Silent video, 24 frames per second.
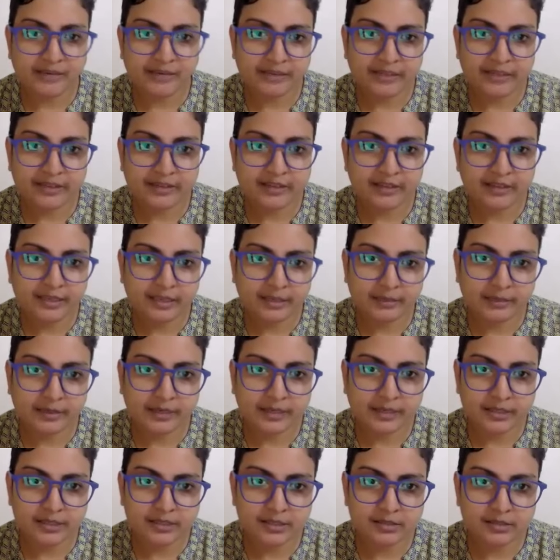every 3
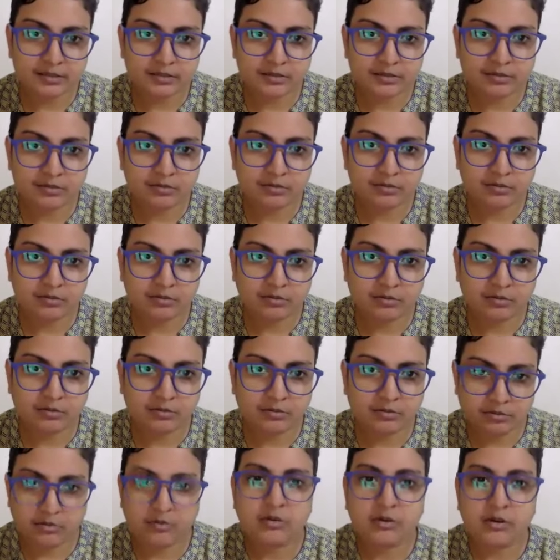weeks
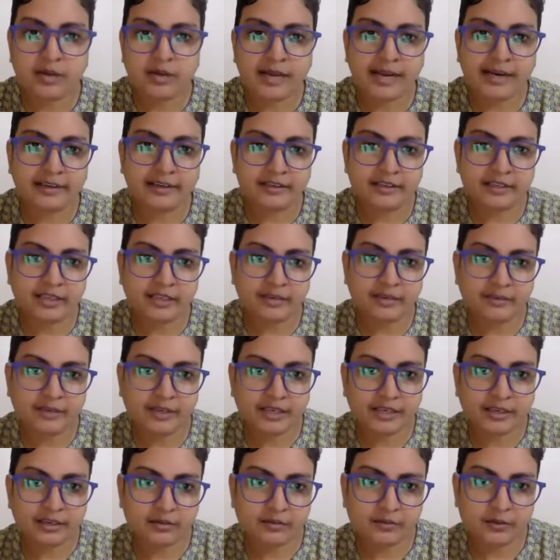at a
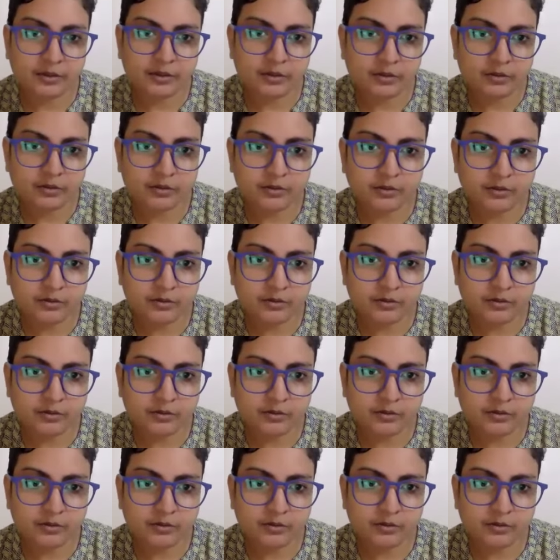3-week interval